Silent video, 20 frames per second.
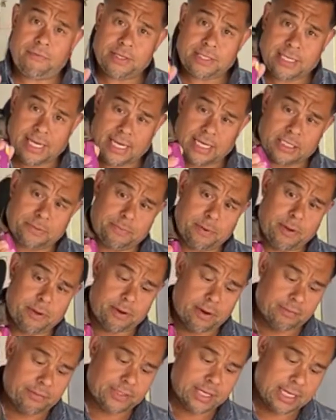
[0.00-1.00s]
a teaspoon
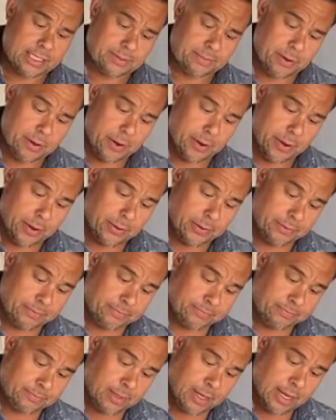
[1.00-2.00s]
of sesame oil.
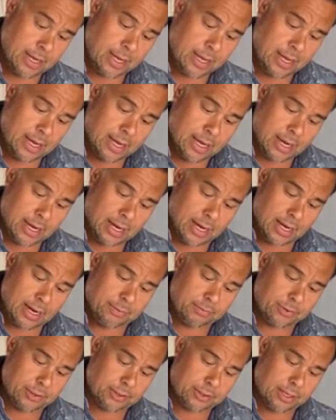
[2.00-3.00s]
And I'm
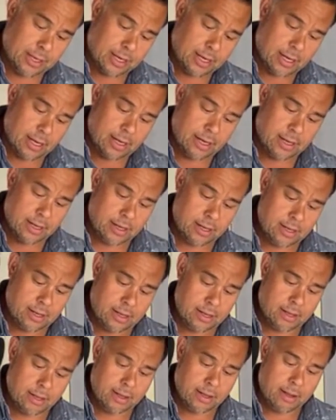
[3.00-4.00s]
just going to
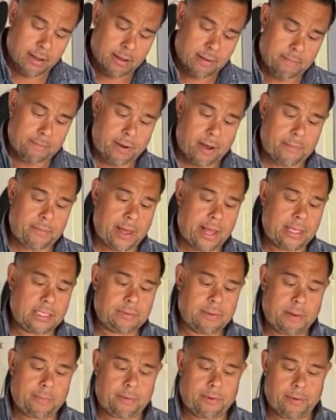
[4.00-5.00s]
pop that into
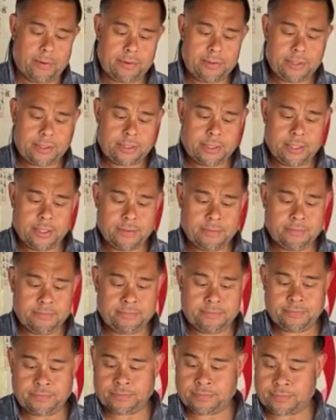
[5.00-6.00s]
my prawns.
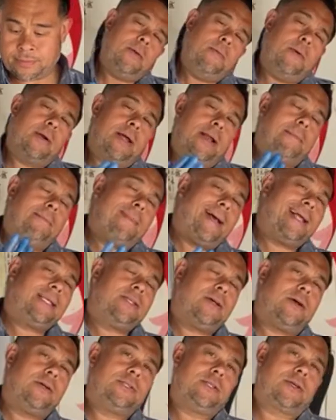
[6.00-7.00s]
We're going to
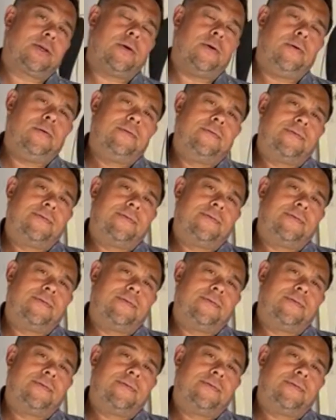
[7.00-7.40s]
massage the corn